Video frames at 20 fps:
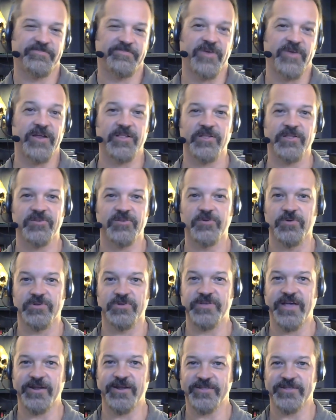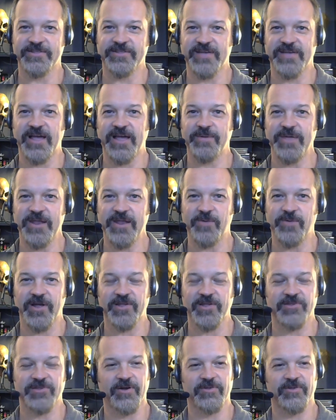frankly suicidal at the time
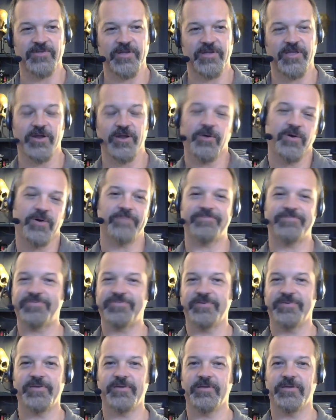anyway. So I was like, you know what?